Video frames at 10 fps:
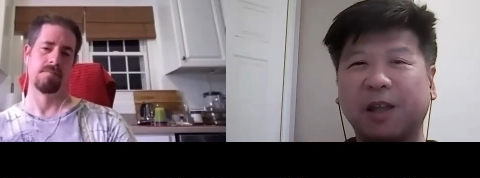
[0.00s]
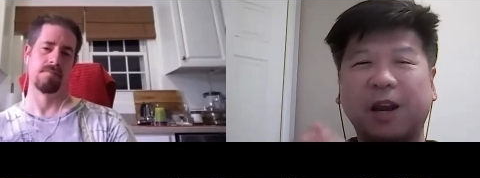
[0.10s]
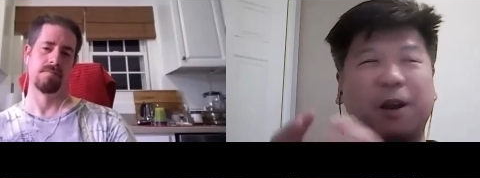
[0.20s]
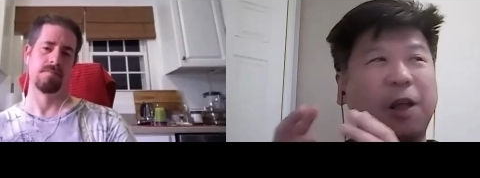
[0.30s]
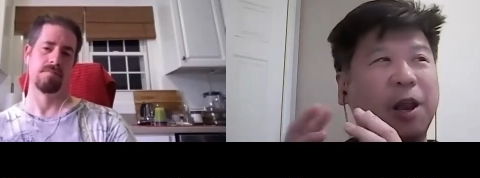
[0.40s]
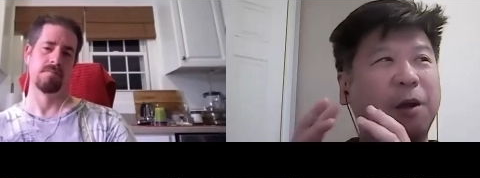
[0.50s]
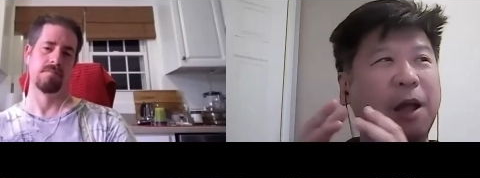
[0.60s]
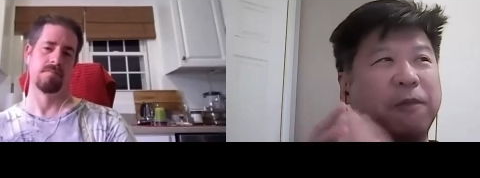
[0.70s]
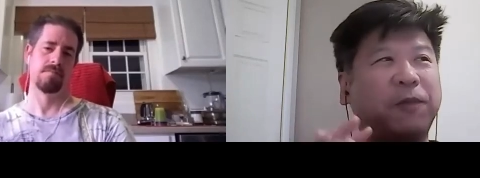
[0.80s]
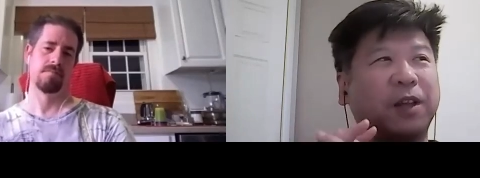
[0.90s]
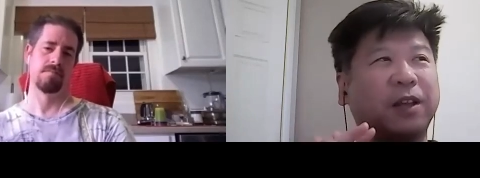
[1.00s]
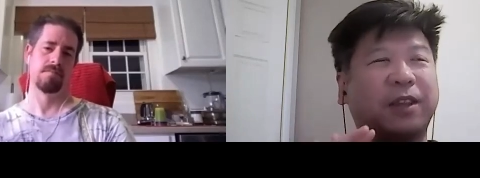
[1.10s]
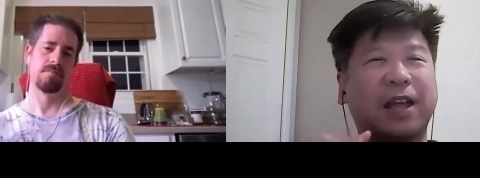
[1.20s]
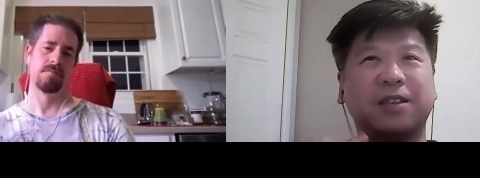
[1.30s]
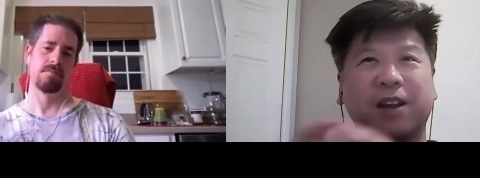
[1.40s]
Speaker 1: and and I feel like
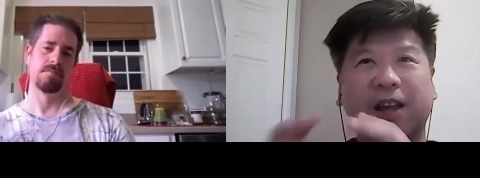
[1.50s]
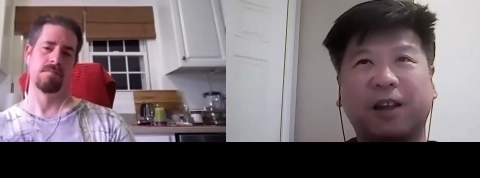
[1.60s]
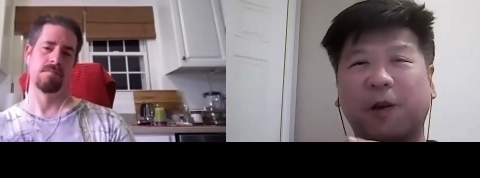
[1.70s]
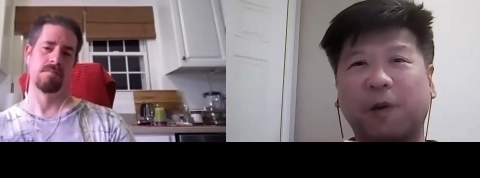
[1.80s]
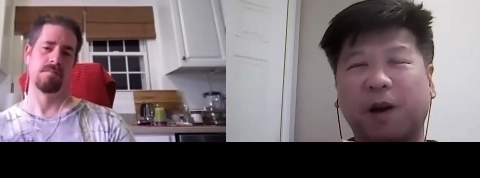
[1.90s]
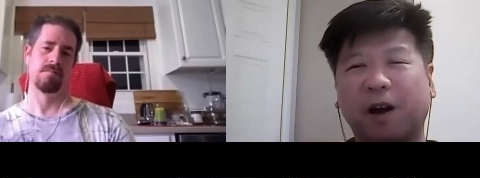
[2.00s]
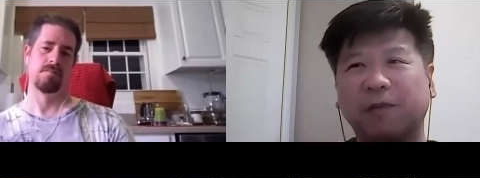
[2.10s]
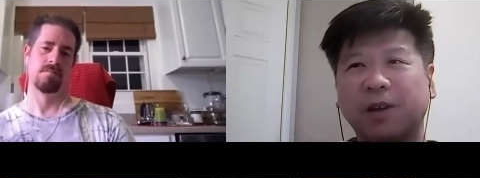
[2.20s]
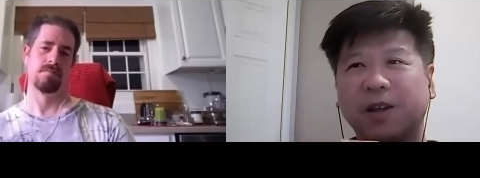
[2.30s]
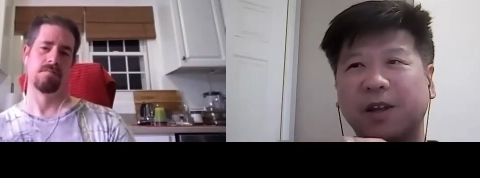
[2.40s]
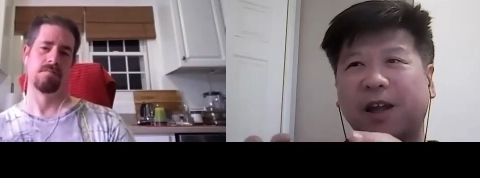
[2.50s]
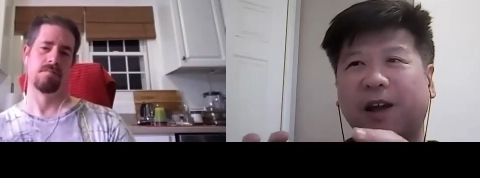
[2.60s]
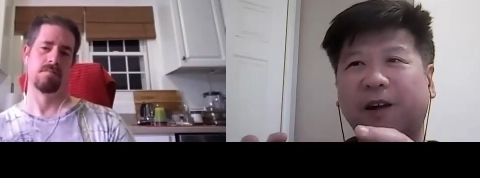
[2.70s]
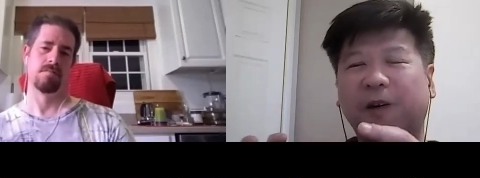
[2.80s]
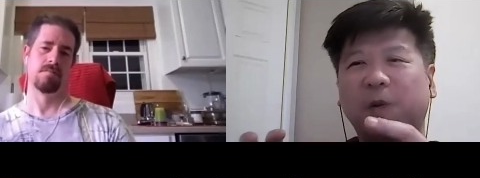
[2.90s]
that's an echo of
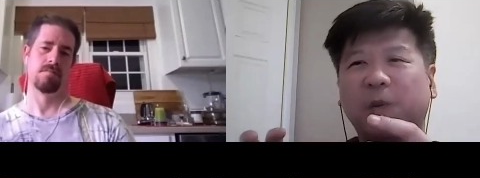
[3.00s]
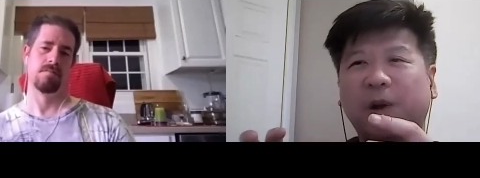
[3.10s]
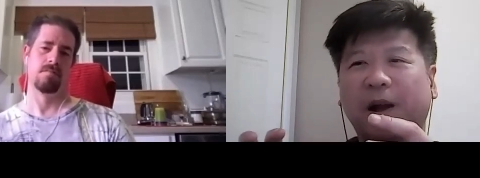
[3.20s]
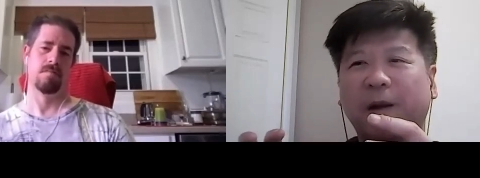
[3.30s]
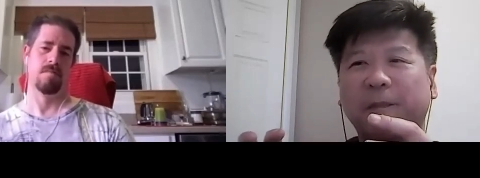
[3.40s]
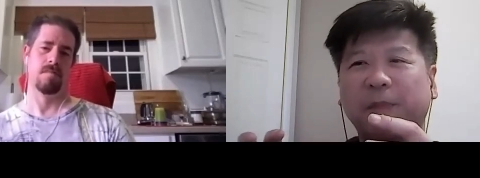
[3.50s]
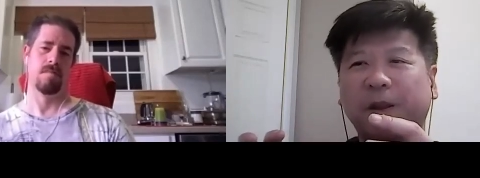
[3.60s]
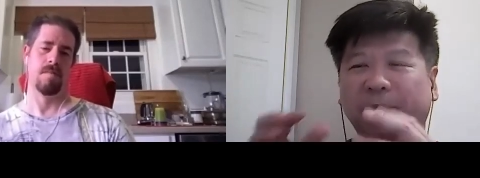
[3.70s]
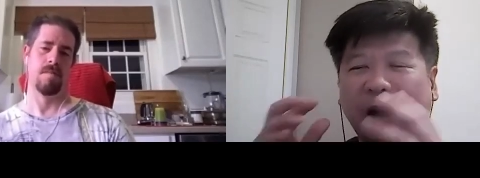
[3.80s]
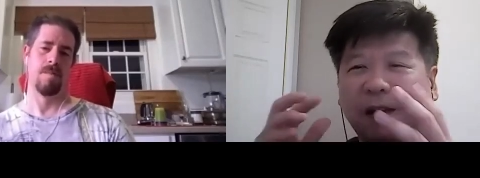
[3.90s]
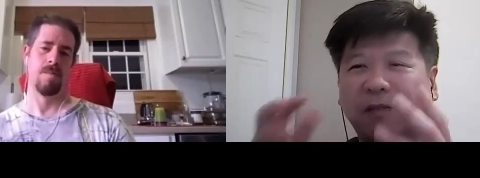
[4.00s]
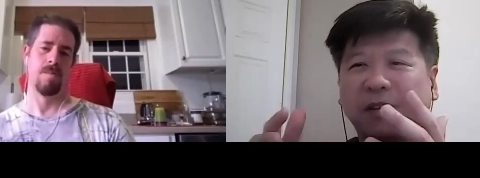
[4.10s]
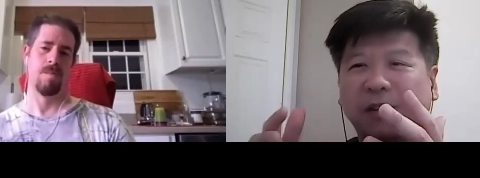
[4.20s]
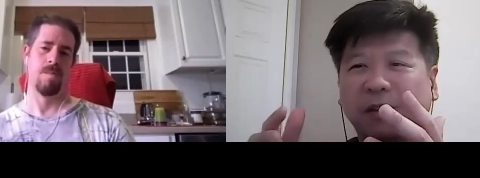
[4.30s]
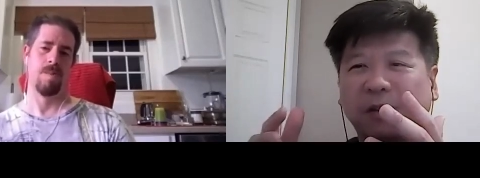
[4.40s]
how um, you know
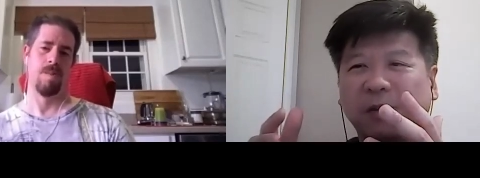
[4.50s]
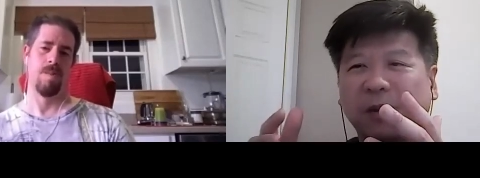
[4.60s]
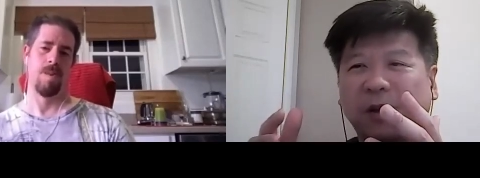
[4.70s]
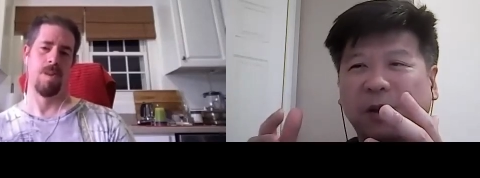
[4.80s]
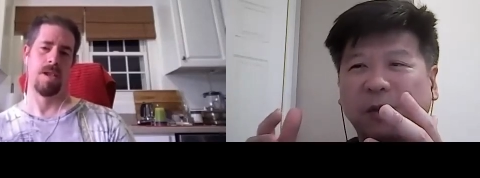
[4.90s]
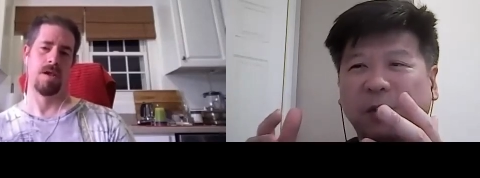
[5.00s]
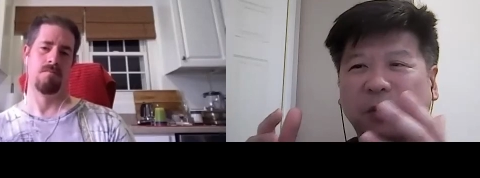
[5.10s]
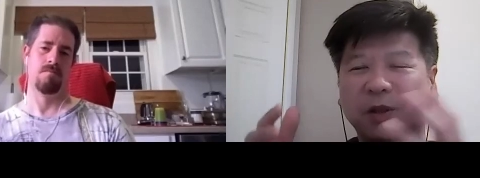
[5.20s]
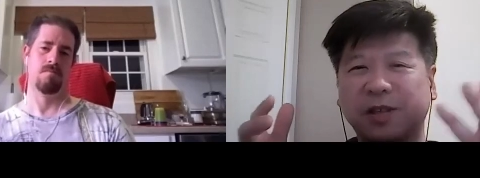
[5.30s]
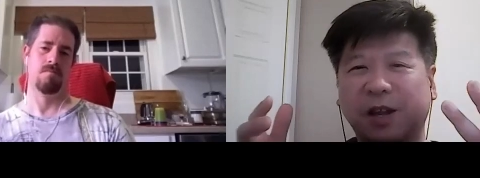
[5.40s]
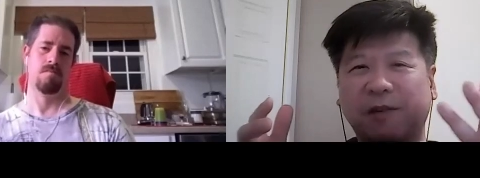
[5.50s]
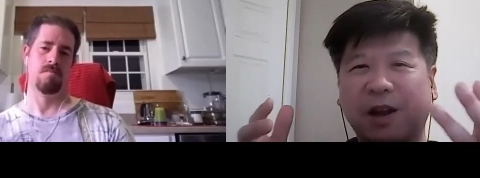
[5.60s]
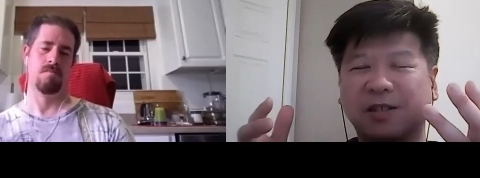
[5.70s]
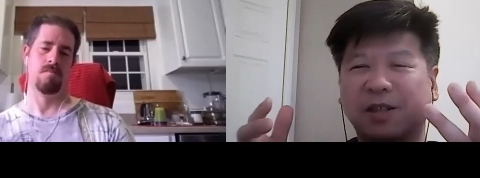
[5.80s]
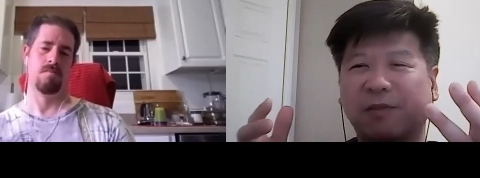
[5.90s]
after the you know the real estate crash
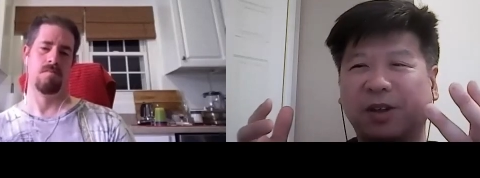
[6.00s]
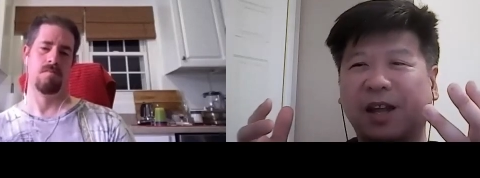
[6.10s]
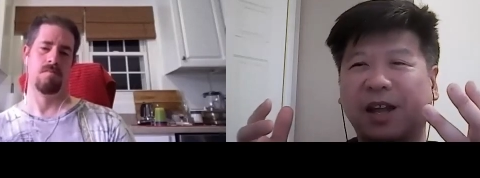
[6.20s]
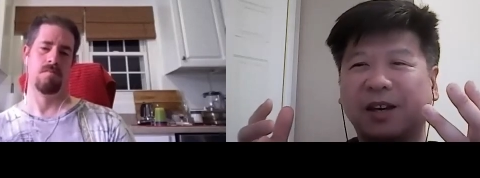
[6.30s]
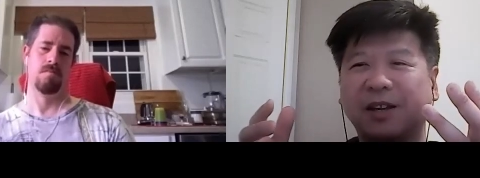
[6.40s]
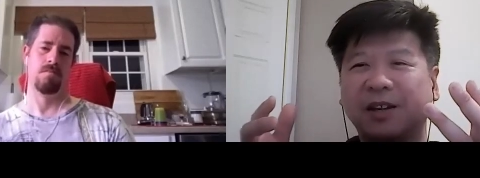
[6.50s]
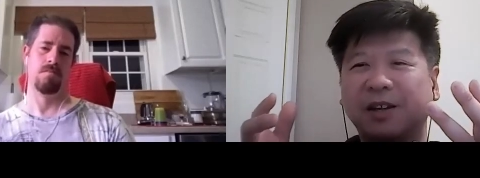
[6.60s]
and stuff like that,